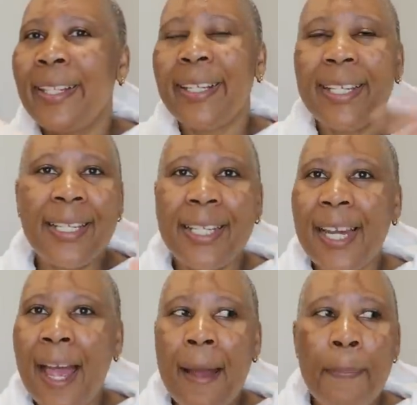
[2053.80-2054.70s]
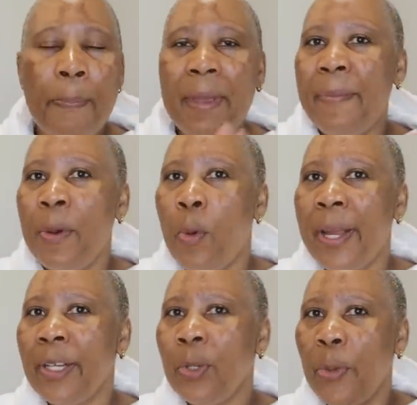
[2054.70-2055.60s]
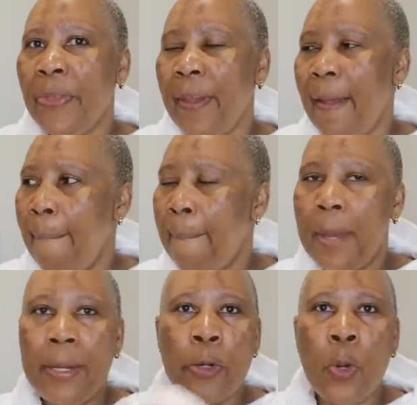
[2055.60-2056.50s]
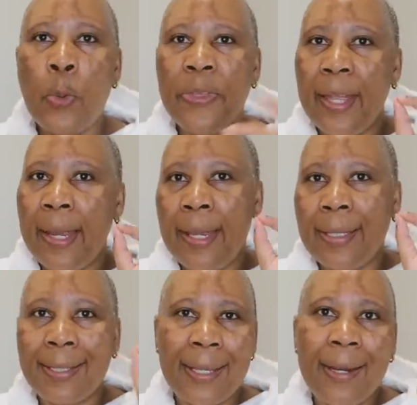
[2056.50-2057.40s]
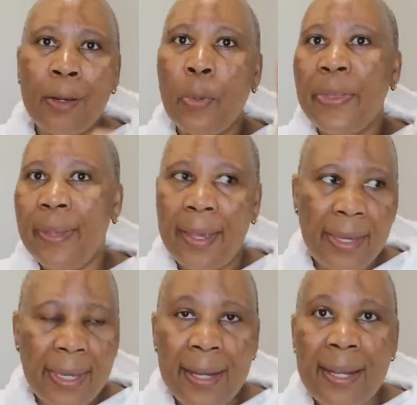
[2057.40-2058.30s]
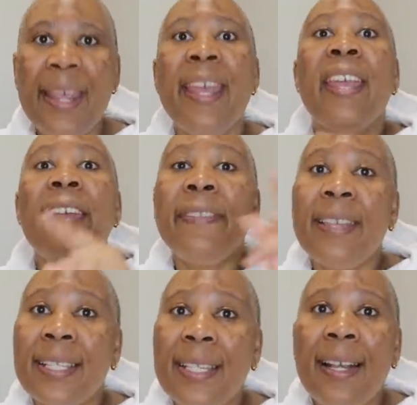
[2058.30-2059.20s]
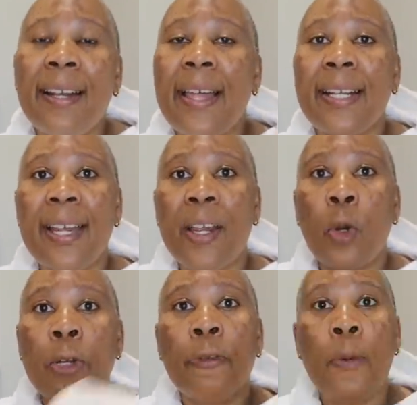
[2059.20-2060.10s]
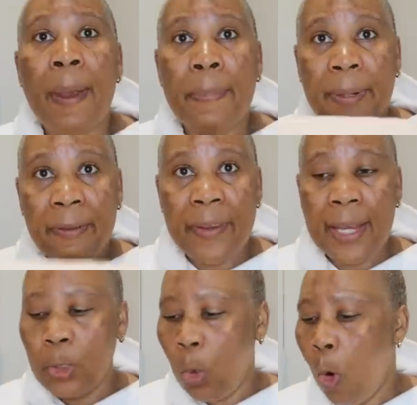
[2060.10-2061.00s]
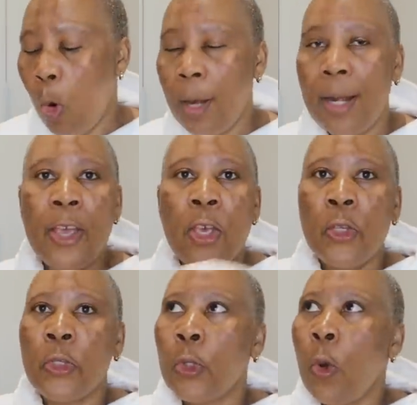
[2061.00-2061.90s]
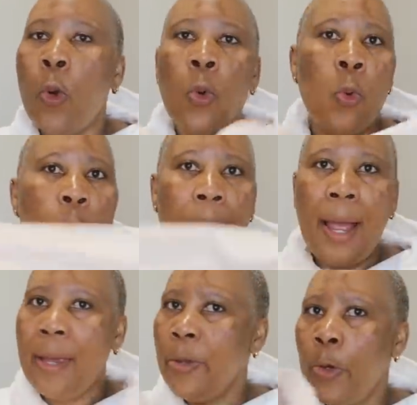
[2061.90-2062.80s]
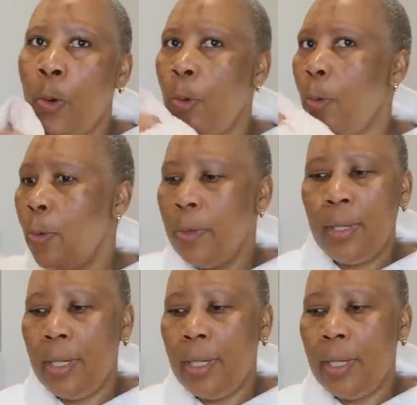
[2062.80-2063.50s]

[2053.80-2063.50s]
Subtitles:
dress it up, maybe wear it with a, you know, with a sandal, with a heel, even the sandal that I got from my previous haul. So, you know,